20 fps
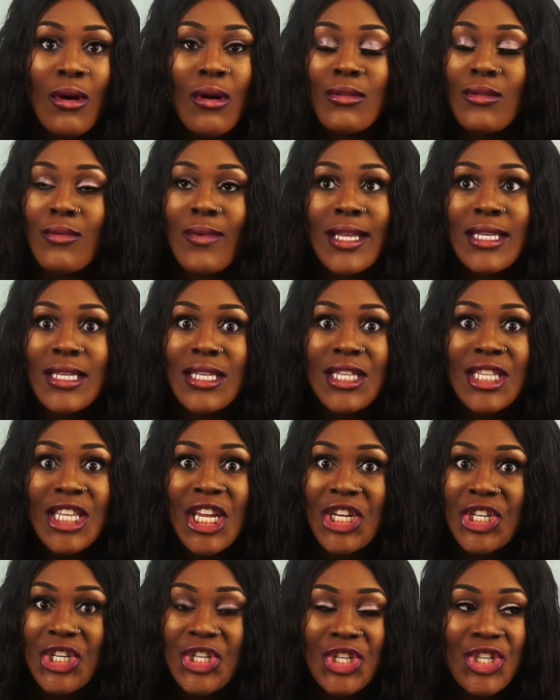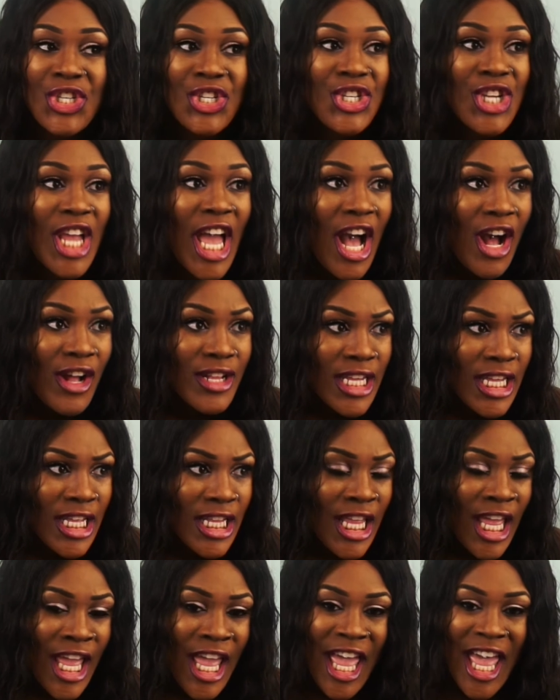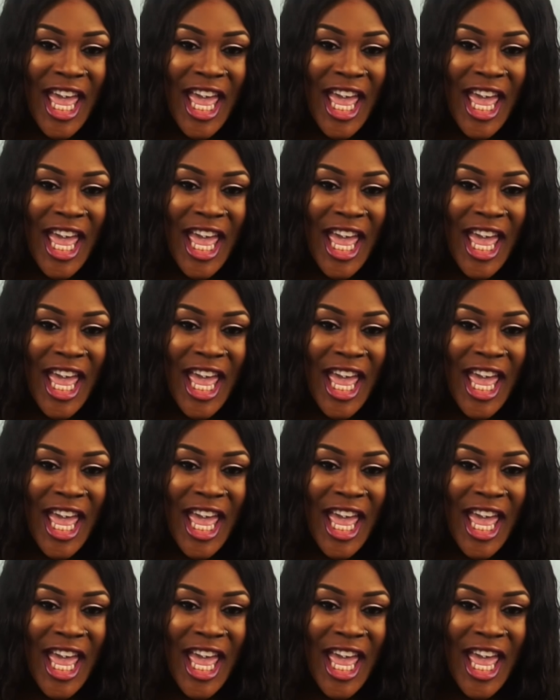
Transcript: on the way to the station shouting,